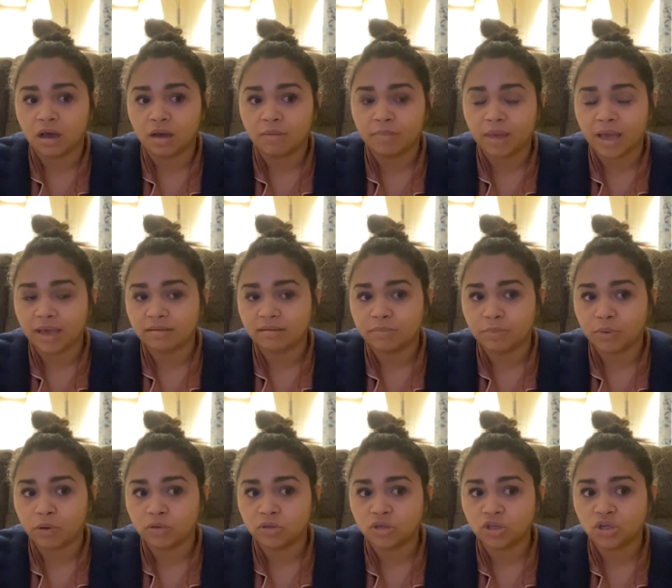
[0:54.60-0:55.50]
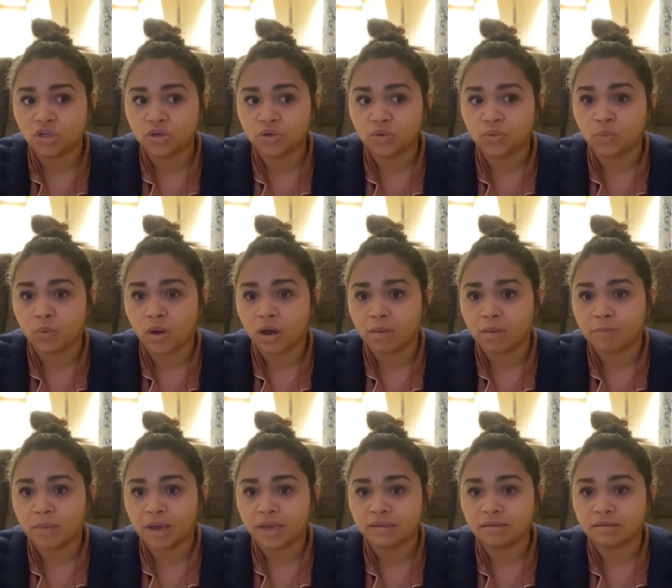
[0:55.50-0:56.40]
as opposed to what
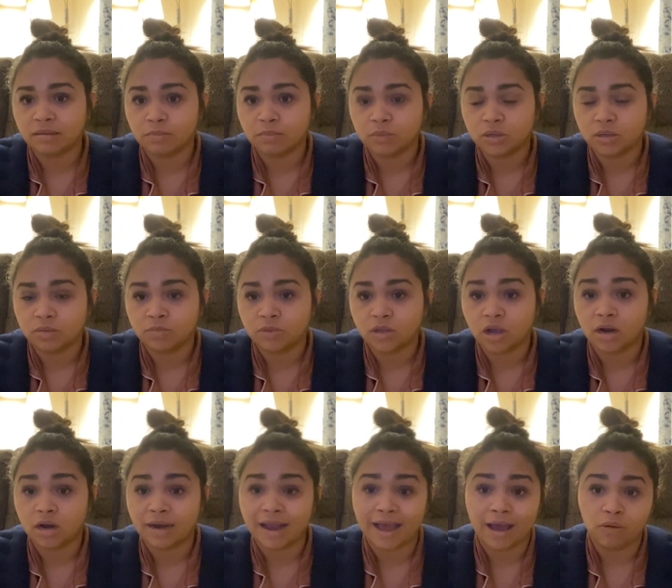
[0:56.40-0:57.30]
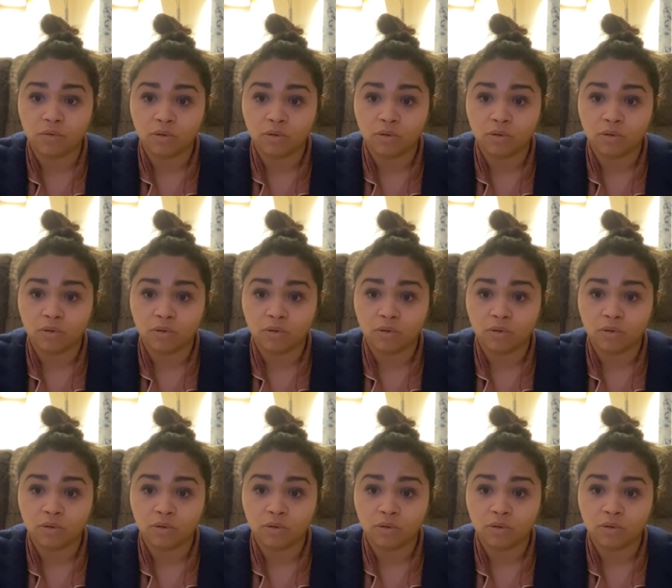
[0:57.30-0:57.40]
my symptoms are now